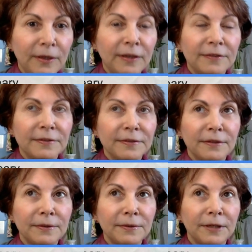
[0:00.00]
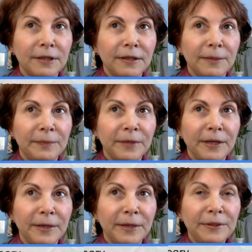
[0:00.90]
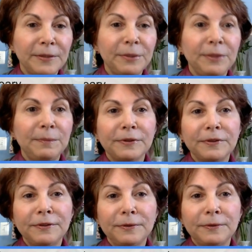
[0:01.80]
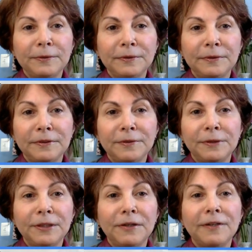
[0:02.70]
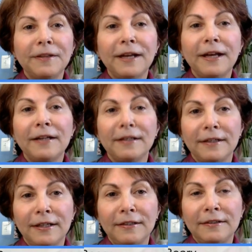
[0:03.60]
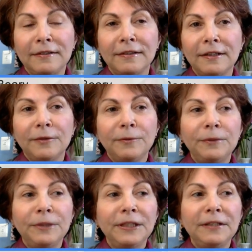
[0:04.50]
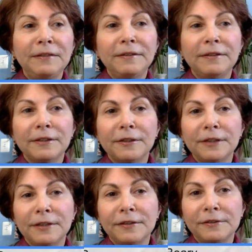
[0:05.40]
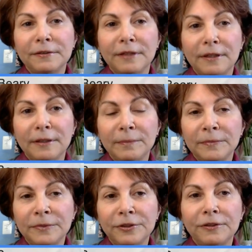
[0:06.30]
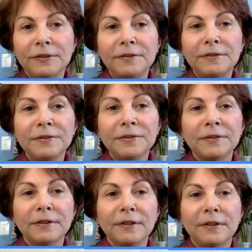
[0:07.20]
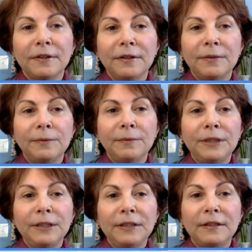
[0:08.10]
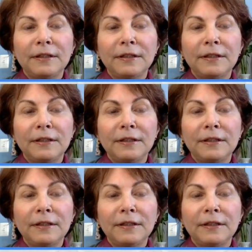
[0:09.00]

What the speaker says: So I would tell people to disregard that and read the current journals, read